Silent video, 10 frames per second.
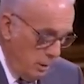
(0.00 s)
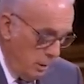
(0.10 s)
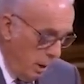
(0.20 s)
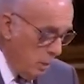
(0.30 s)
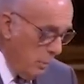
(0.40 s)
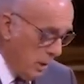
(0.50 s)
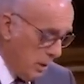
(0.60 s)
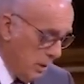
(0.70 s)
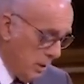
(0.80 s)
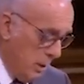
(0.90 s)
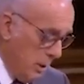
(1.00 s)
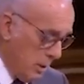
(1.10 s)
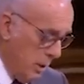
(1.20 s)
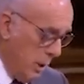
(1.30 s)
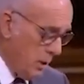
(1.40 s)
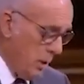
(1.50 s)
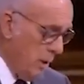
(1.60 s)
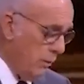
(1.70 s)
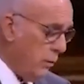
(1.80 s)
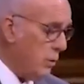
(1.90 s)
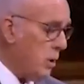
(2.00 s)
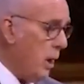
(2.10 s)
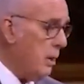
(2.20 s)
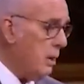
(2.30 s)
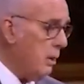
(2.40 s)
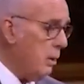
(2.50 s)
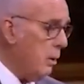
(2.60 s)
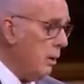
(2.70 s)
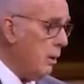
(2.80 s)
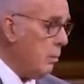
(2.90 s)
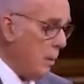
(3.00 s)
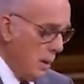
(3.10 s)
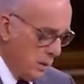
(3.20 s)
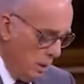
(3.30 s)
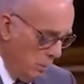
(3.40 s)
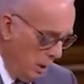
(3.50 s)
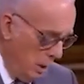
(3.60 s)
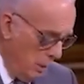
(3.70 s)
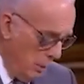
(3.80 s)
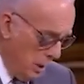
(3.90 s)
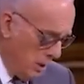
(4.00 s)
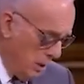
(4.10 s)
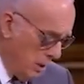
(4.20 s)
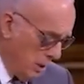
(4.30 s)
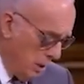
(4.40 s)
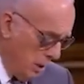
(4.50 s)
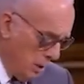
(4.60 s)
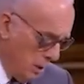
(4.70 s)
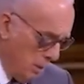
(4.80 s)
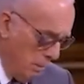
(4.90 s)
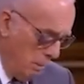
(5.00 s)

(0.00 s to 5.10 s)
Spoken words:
our message to this nation, if you say to the Lord, "Here am I, send me," the message is this: